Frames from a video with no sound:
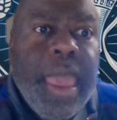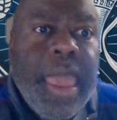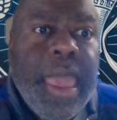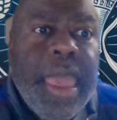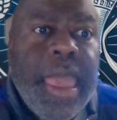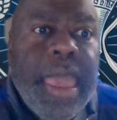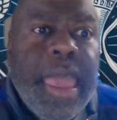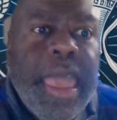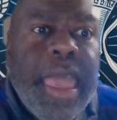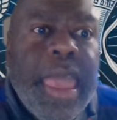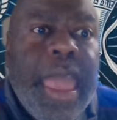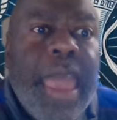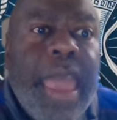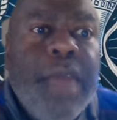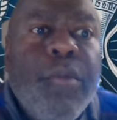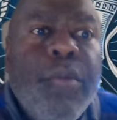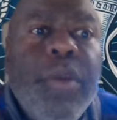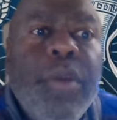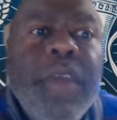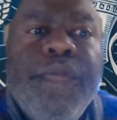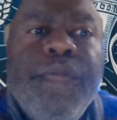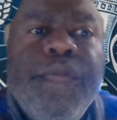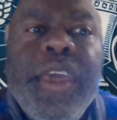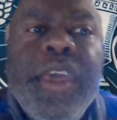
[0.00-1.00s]
And we
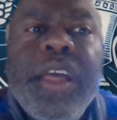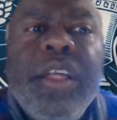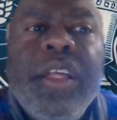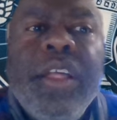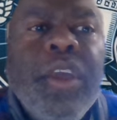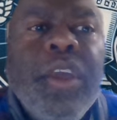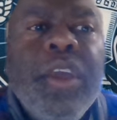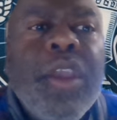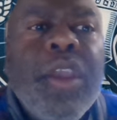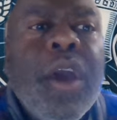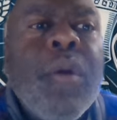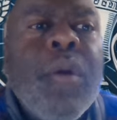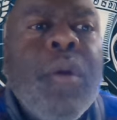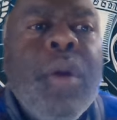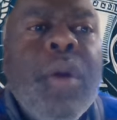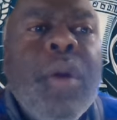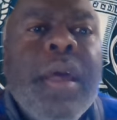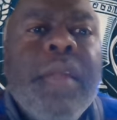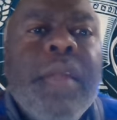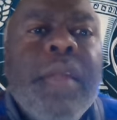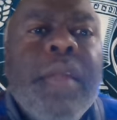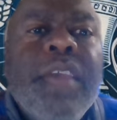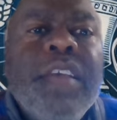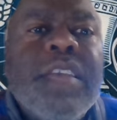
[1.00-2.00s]
feel, you know,
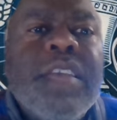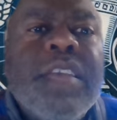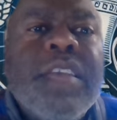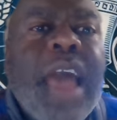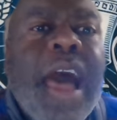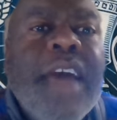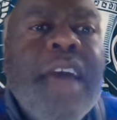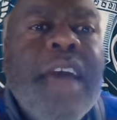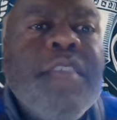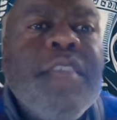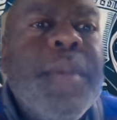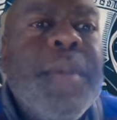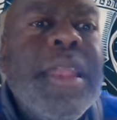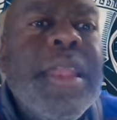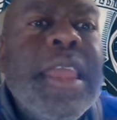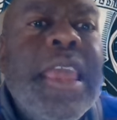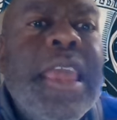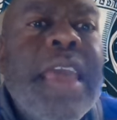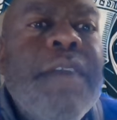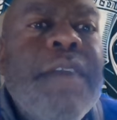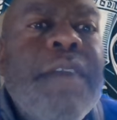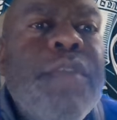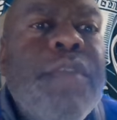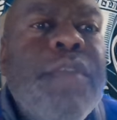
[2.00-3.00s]
this guy's been
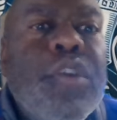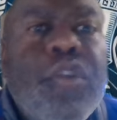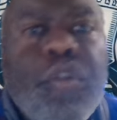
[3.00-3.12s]
given